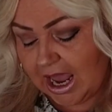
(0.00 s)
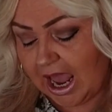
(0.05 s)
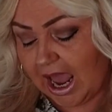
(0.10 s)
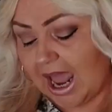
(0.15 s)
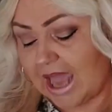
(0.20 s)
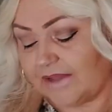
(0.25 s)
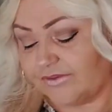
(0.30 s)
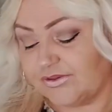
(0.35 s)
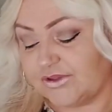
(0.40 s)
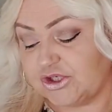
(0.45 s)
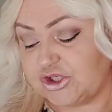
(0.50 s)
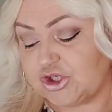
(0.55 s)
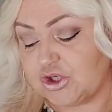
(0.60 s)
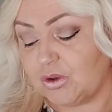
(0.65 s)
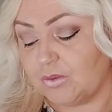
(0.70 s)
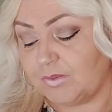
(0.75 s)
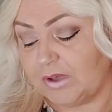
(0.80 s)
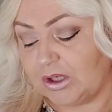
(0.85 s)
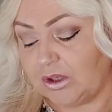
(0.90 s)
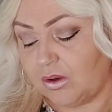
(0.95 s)
And the Jo
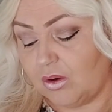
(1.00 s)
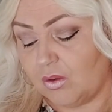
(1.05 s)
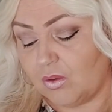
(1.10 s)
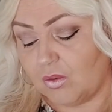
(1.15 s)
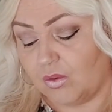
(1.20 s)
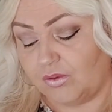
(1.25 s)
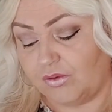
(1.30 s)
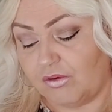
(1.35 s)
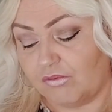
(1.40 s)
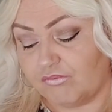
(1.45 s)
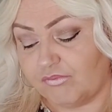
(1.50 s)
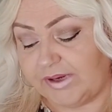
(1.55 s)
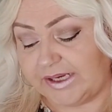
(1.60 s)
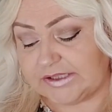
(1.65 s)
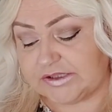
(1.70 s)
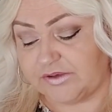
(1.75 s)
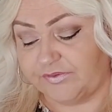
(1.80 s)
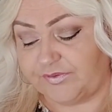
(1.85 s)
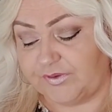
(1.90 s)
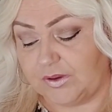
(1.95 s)
Malone
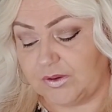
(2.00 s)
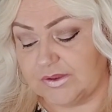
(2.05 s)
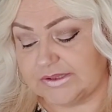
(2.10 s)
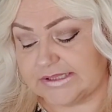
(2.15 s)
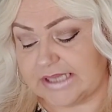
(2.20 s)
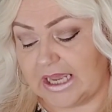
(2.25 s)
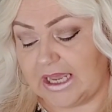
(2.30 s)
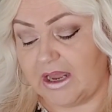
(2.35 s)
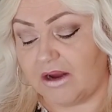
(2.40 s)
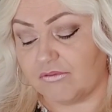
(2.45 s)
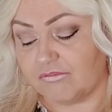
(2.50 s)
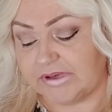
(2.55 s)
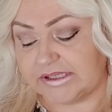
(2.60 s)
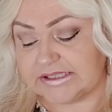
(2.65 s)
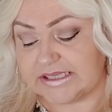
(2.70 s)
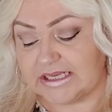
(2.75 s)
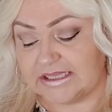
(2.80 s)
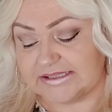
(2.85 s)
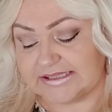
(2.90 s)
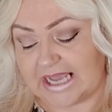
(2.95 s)
Reed Diffuser
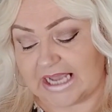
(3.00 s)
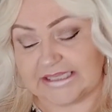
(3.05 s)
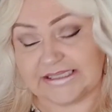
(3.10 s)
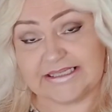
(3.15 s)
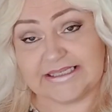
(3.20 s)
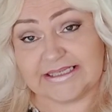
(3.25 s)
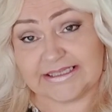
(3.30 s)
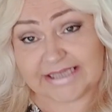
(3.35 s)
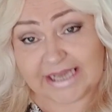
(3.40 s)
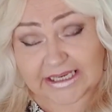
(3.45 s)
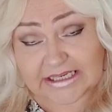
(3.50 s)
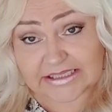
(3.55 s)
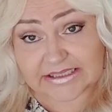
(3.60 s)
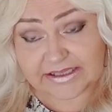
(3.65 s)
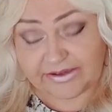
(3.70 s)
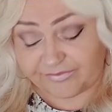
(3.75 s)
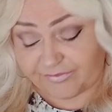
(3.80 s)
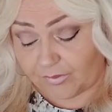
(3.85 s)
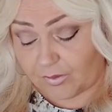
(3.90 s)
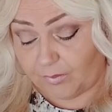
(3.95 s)
retails at
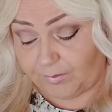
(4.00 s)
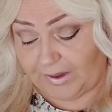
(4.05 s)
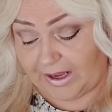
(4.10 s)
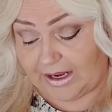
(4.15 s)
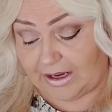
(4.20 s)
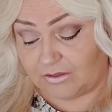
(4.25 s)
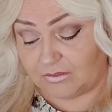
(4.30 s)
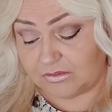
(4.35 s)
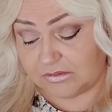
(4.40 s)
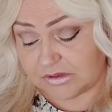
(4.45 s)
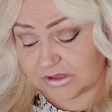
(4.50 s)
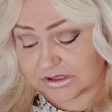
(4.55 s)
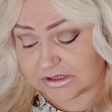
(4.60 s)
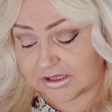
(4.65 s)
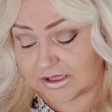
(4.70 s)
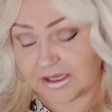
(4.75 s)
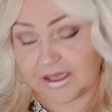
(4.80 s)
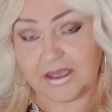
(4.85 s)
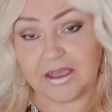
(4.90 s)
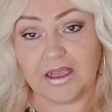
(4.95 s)
£64,
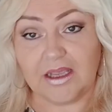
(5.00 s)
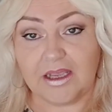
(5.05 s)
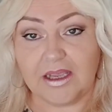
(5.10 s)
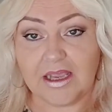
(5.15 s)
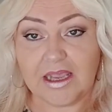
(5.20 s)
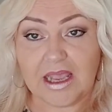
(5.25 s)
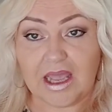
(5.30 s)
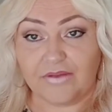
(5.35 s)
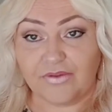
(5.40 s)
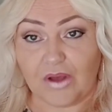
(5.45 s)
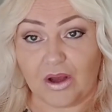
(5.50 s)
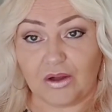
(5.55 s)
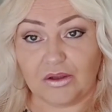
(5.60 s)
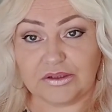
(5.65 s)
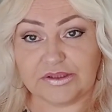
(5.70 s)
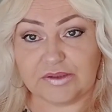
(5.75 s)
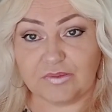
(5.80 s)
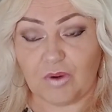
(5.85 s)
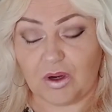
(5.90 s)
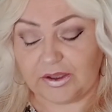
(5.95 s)
and the
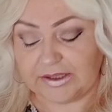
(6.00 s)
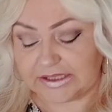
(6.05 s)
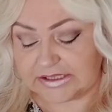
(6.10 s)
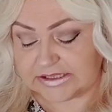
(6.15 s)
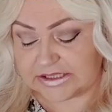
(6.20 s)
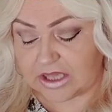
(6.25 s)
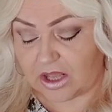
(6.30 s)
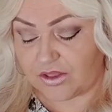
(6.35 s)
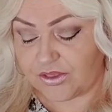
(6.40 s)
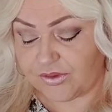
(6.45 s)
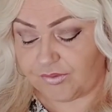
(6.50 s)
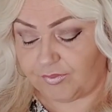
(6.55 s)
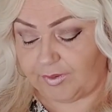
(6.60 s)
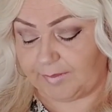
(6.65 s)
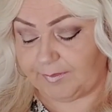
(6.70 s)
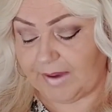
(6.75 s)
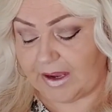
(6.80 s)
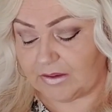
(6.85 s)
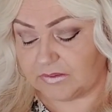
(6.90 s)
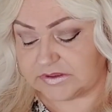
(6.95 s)
Aldi one is
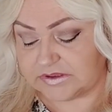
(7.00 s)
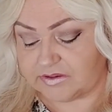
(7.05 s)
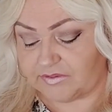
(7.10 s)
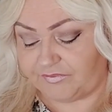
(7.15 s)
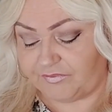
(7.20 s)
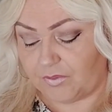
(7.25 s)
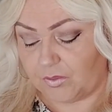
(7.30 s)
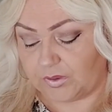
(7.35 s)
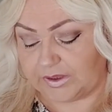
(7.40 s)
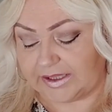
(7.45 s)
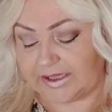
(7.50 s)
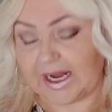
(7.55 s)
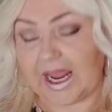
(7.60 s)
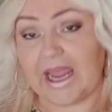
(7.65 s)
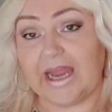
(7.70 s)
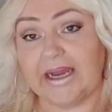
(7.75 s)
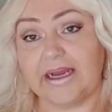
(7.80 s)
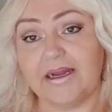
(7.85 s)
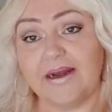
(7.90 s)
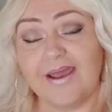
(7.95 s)

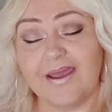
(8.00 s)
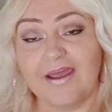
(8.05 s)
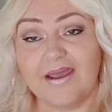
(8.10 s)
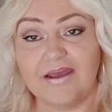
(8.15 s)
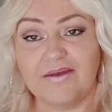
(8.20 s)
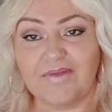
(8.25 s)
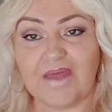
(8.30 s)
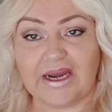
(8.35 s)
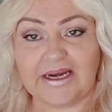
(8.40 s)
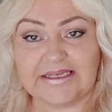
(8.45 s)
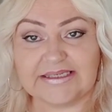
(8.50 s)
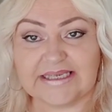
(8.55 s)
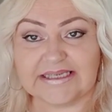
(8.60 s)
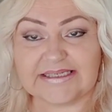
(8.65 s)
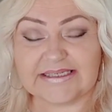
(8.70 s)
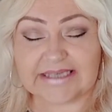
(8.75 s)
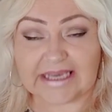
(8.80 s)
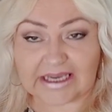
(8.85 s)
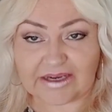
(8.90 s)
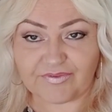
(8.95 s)
£3.49. That is a
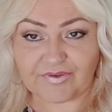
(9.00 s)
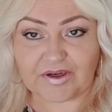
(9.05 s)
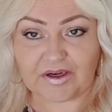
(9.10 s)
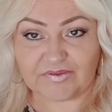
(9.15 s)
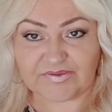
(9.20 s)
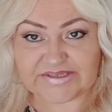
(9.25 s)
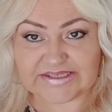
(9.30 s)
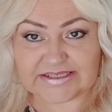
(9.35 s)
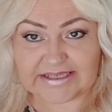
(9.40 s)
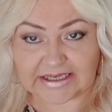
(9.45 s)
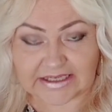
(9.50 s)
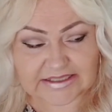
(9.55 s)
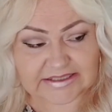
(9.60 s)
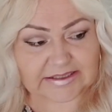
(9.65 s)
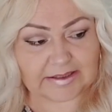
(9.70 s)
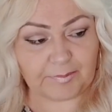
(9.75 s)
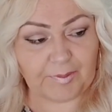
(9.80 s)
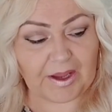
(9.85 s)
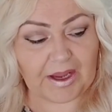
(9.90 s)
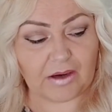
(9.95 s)
saving of
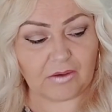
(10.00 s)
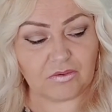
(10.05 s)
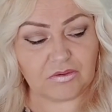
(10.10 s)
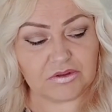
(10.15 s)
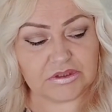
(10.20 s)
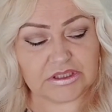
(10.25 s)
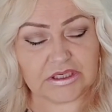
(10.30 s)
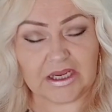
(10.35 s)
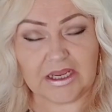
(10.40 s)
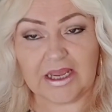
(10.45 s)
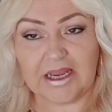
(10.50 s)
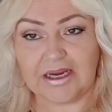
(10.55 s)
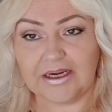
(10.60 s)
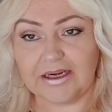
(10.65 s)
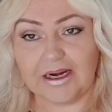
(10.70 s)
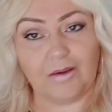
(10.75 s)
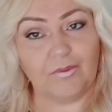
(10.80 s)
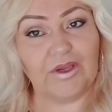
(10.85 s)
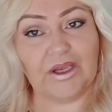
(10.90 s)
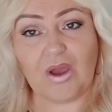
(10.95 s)
£60.
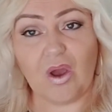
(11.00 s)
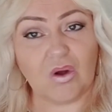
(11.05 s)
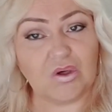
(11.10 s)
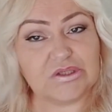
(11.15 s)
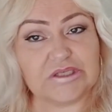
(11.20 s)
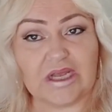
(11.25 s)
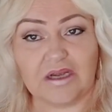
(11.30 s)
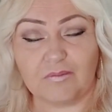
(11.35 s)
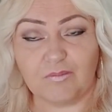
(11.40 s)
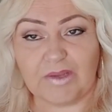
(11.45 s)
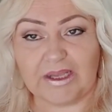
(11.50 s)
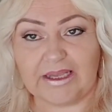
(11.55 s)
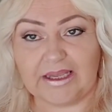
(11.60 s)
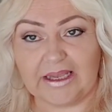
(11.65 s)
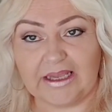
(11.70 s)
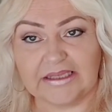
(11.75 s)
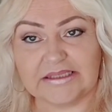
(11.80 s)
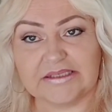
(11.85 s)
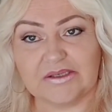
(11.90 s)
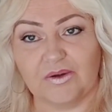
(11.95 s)
Now you can't tell me
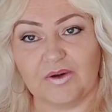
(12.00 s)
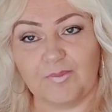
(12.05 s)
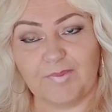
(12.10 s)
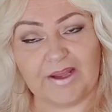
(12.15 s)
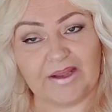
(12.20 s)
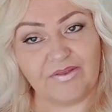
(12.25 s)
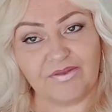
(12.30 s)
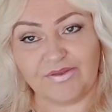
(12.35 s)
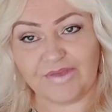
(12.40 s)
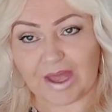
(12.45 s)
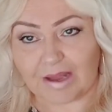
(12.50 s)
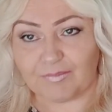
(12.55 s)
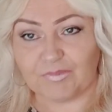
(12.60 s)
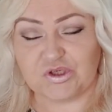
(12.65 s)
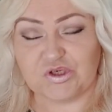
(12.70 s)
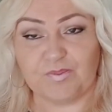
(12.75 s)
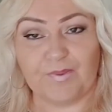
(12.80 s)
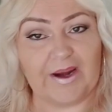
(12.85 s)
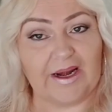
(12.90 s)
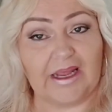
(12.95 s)
it's going to be that
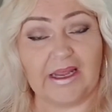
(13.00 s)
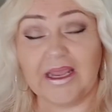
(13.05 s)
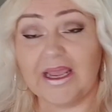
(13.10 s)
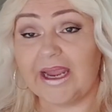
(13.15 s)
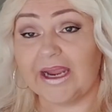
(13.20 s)
much better.